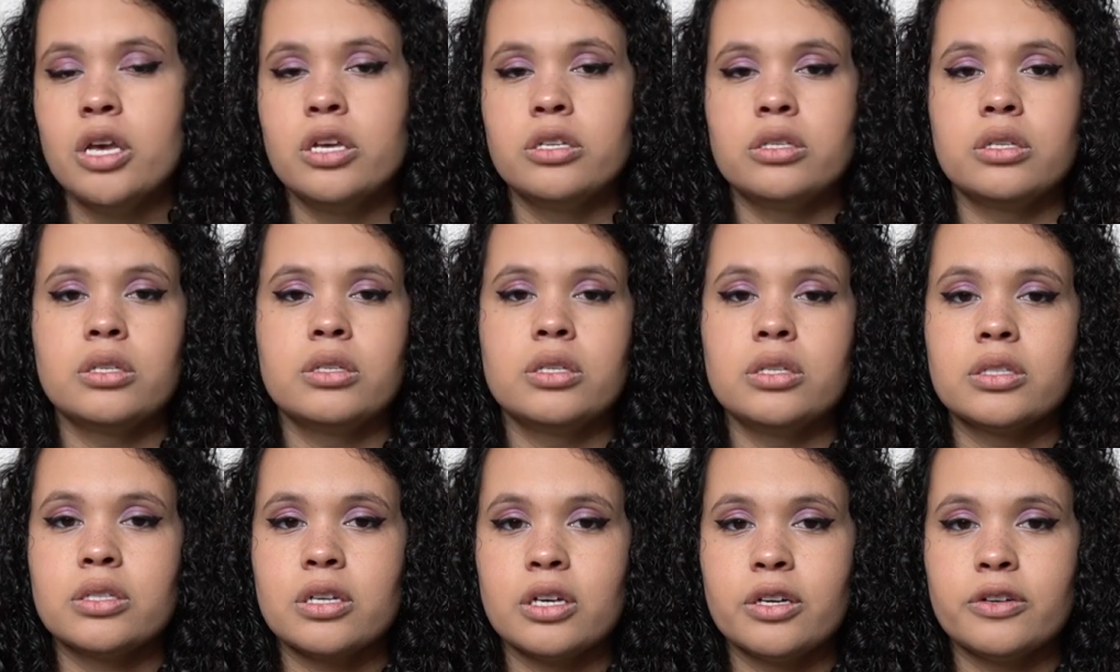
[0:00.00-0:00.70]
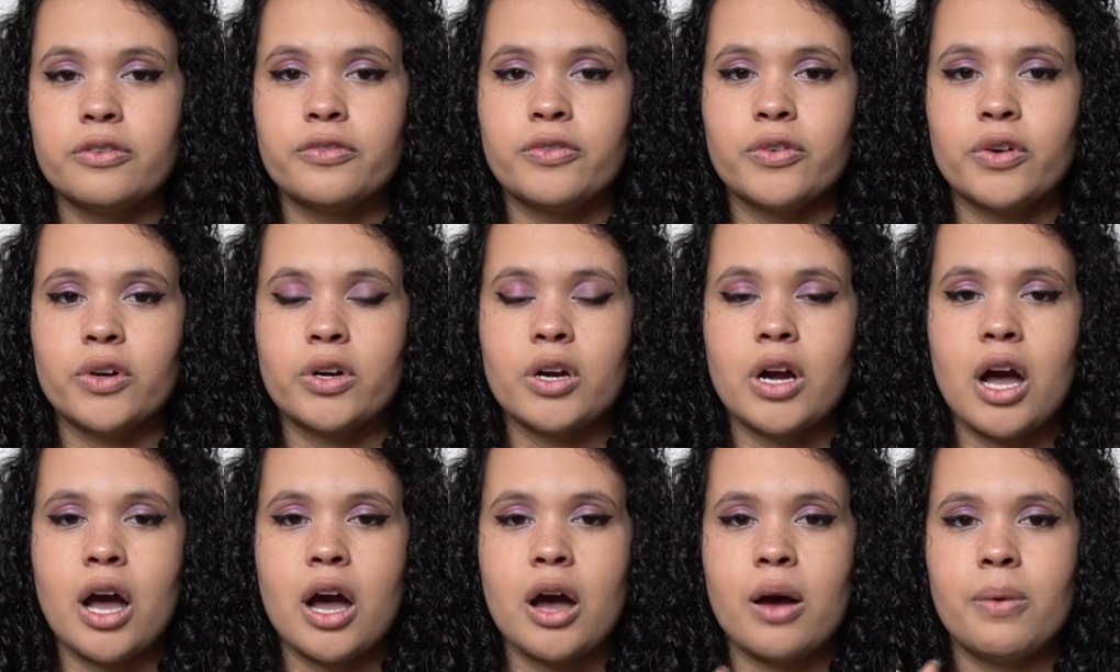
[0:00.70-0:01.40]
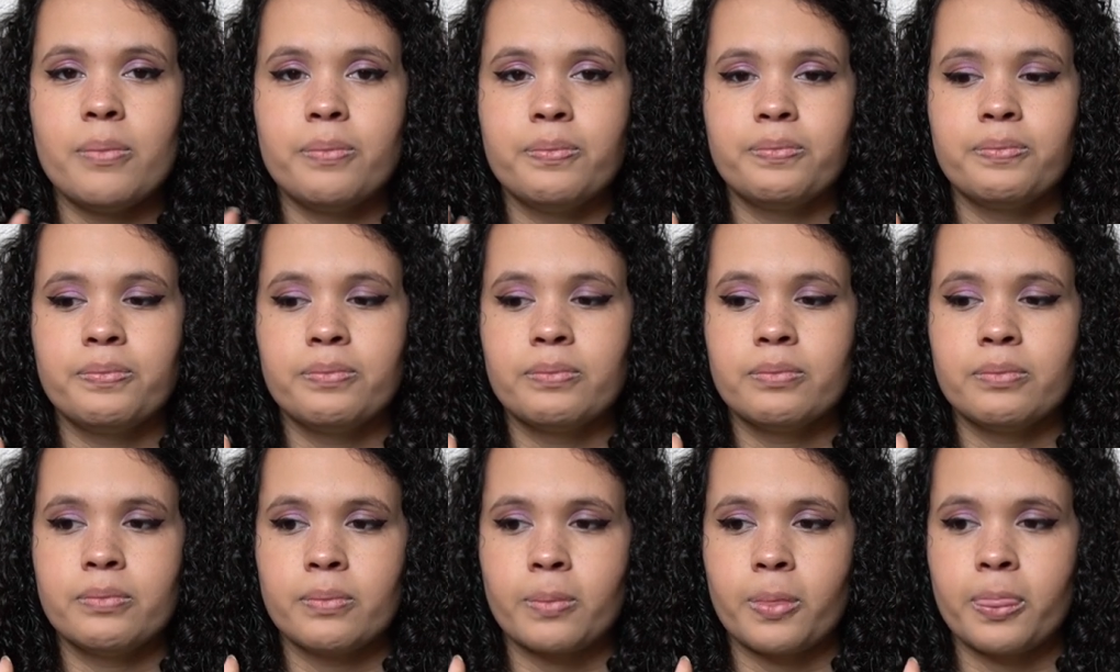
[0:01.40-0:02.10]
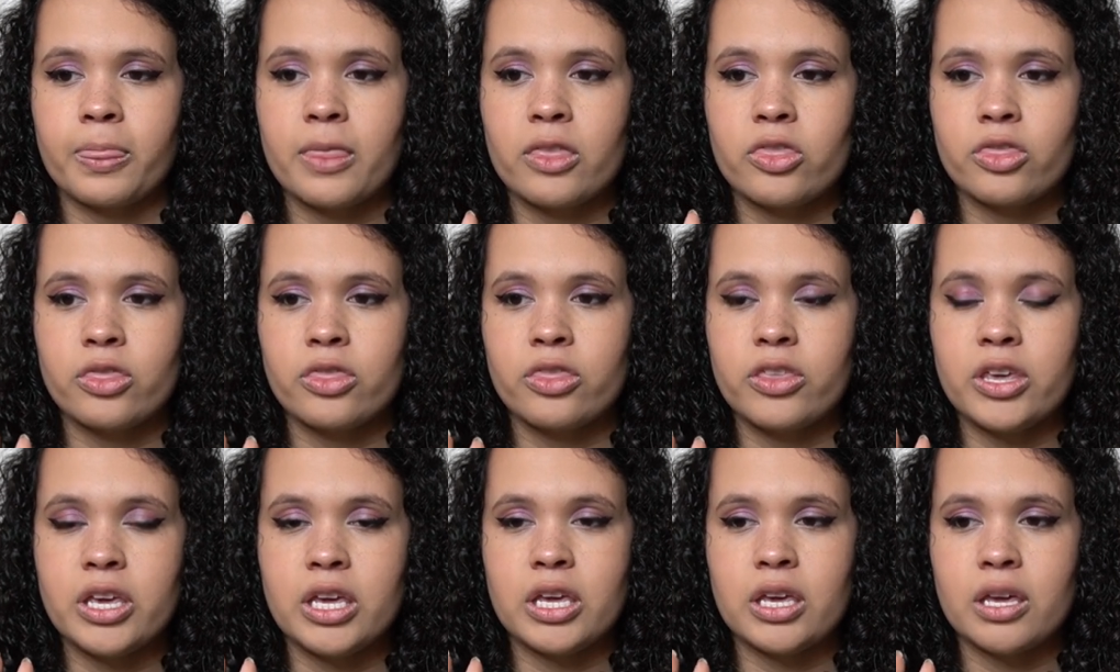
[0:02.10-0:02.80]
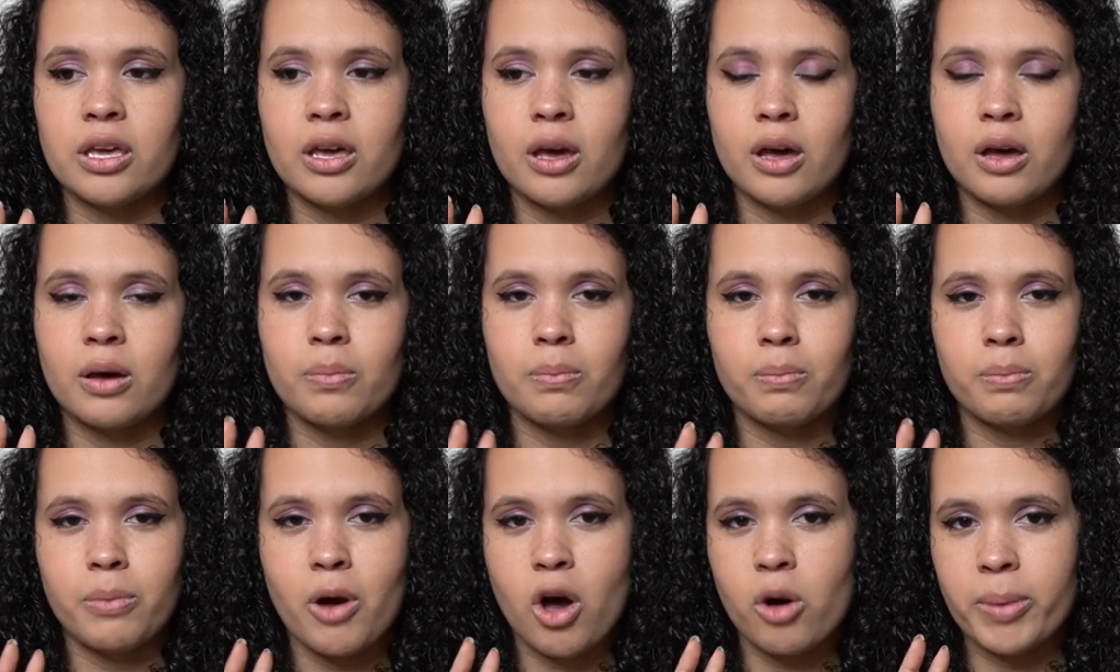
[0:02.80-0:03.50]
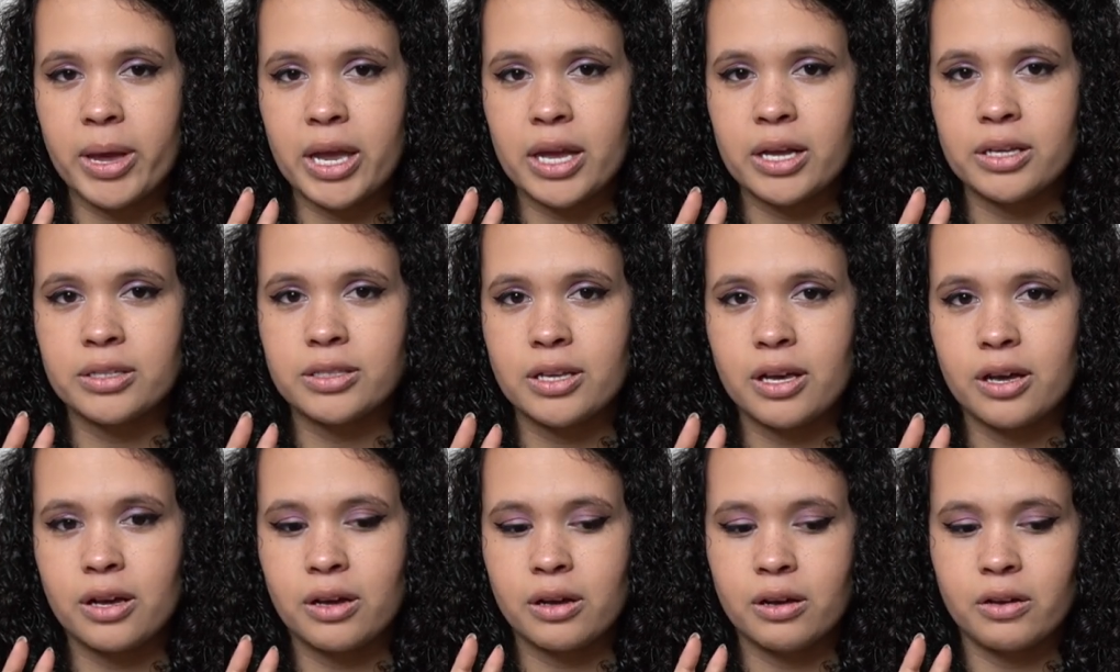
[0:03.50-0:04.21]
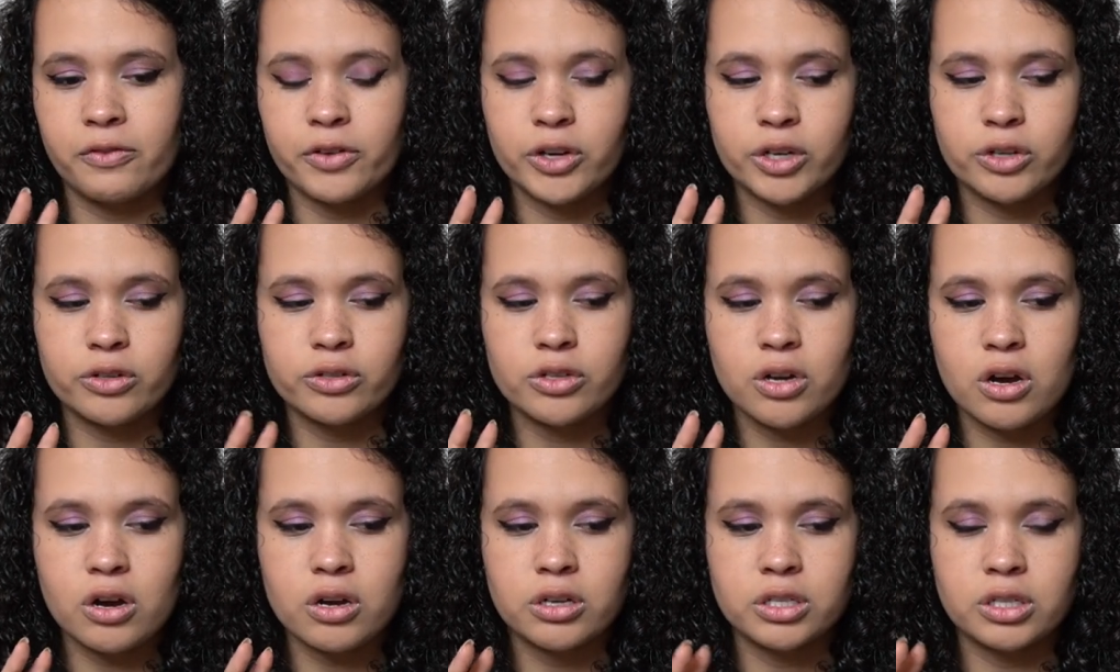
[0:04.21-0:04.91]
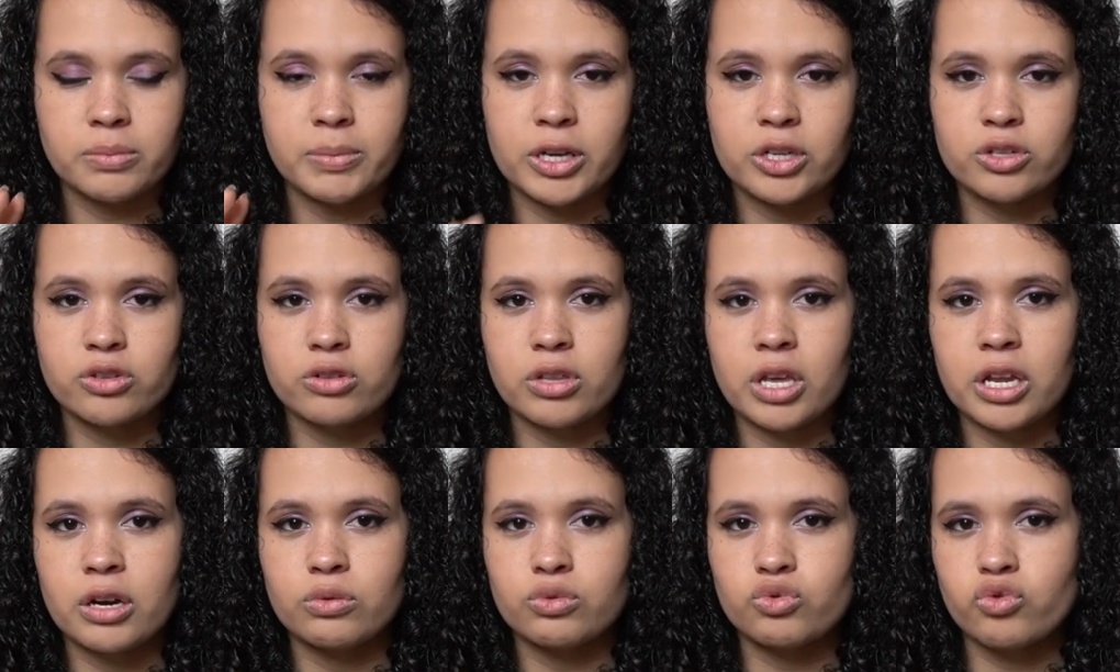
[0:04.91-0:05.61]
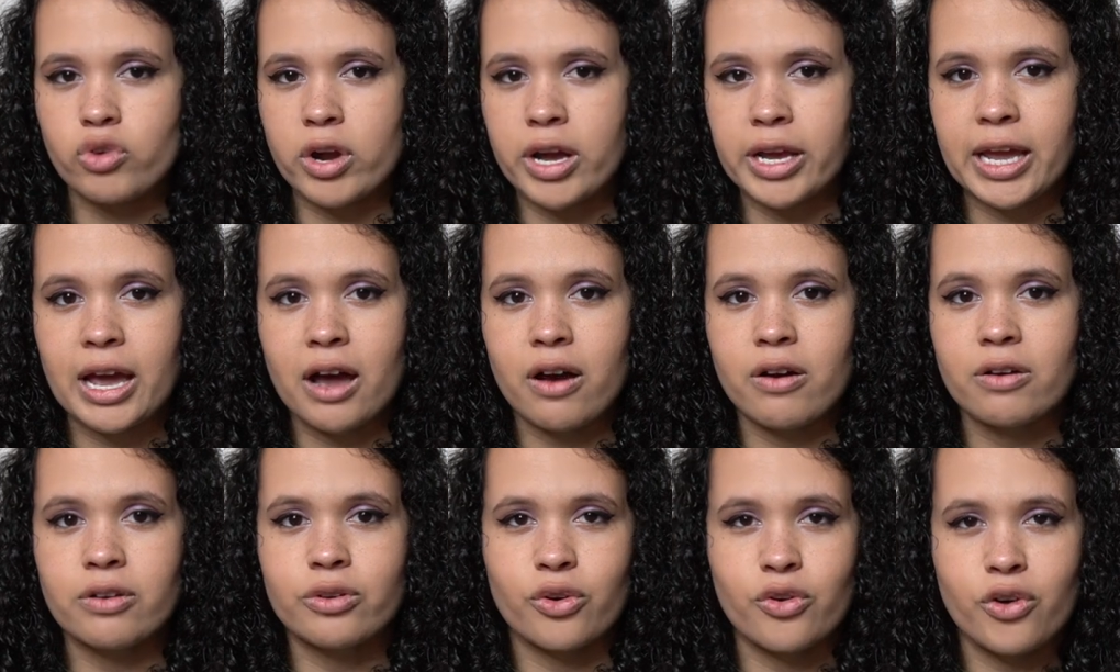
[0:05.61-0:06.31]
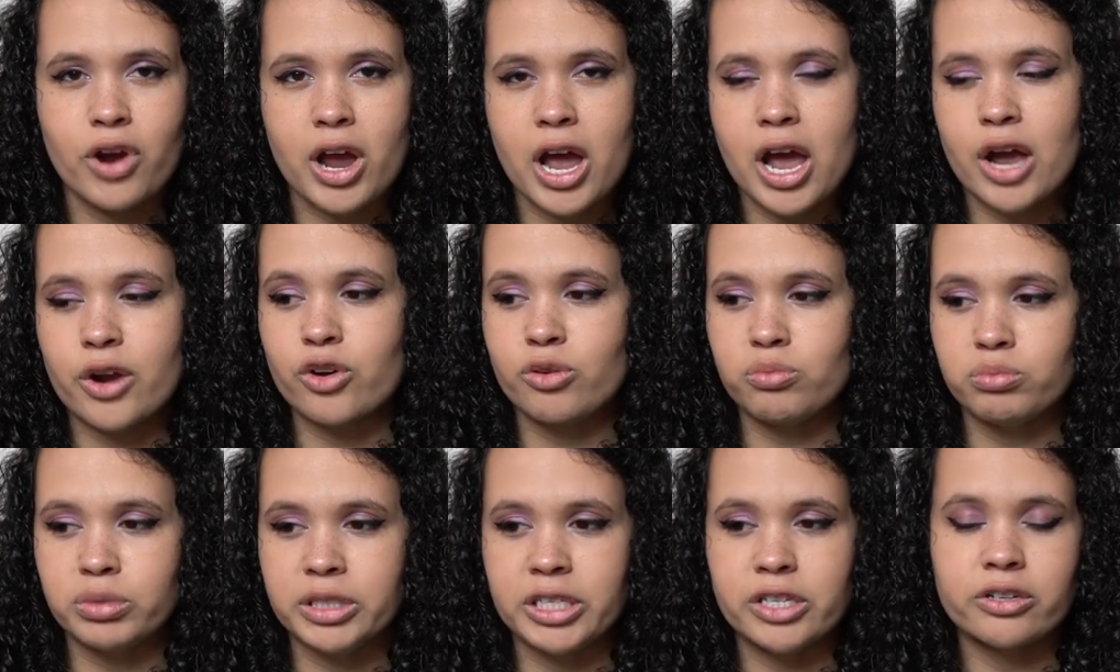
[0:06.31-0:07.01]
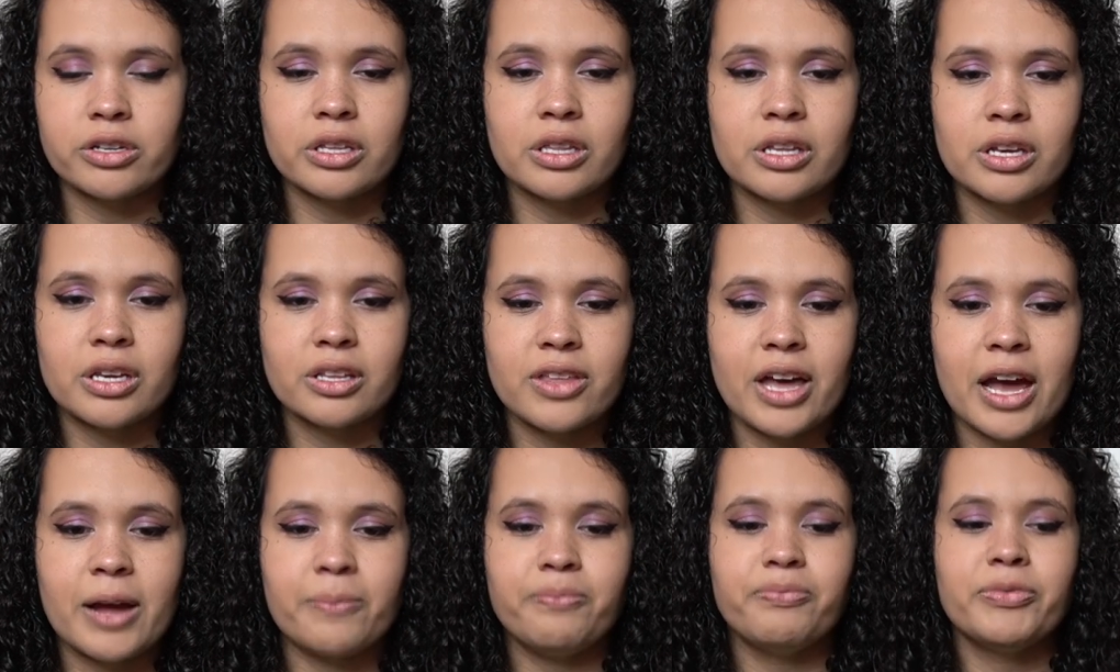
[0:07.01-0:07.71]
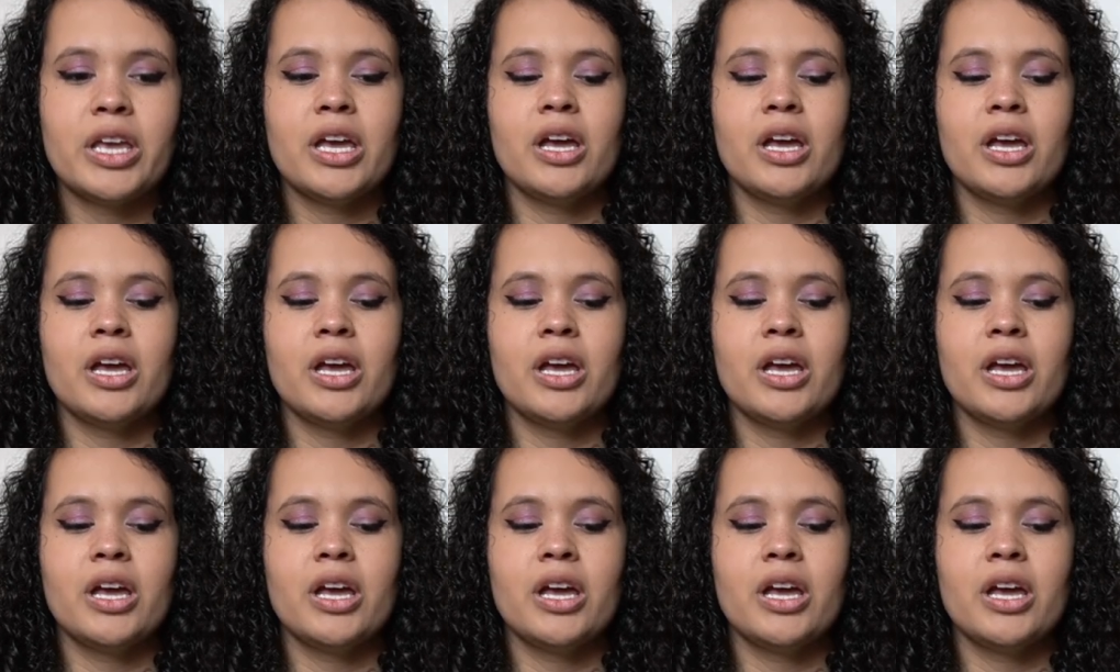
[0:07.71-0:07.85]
So this is good for um, the paw pads for your dog to make sure they don't dry out and crack or bleed or anything like that.